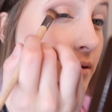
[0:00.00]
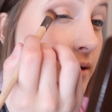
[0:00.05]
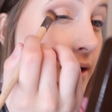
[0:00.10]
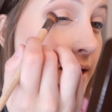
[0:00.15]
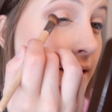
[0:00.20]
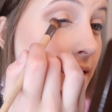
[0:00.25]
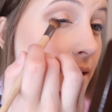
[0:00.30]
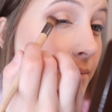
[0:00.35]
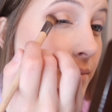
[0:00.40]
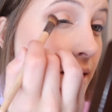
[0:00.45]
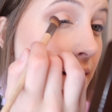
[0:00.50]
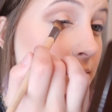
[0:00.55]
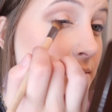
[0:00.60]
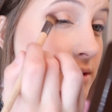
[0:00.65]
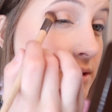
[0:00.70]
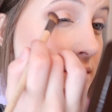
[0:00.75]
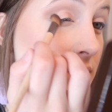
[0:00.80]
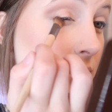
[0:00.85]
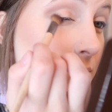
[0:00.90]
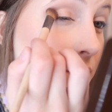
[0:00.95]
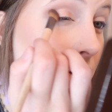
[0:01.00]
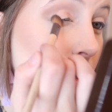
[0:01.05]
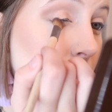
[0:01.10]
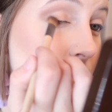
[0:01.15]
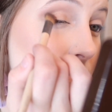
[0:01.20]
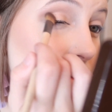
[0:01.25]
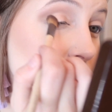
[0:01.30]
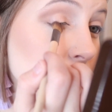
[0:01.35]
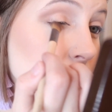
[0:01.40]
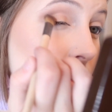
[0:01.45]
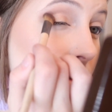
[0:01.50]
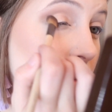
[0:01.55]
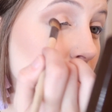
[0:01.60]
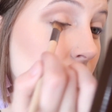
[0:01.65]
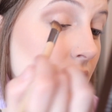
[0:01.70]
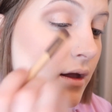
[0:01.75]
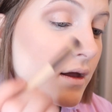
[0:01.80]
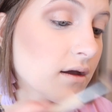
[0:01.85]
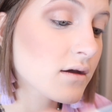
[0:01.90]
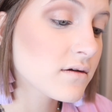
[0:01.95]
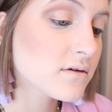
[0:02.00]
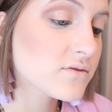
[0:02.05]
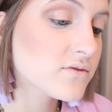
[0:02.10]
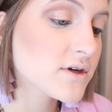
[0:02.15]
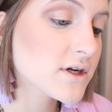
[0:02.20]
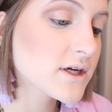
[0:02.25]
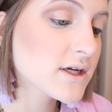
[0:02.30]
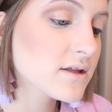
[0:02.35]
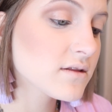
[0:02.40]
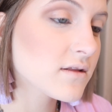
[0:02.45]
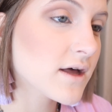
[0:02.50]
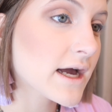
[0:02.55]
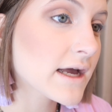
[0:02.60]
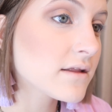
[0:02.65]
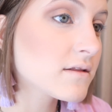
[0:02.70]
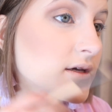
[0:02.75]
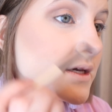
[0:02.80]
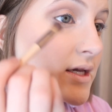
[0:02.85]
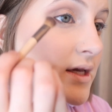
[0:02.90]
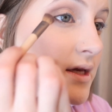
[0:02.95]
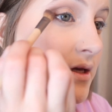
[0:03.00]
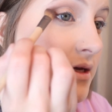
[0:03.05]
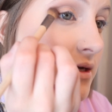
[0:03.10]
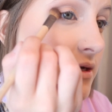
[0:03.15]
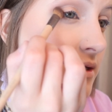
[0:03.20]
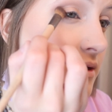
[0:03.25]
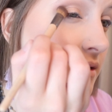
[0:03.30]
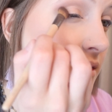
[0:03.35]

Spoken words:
to like it, but I'm just going to pop it very lightly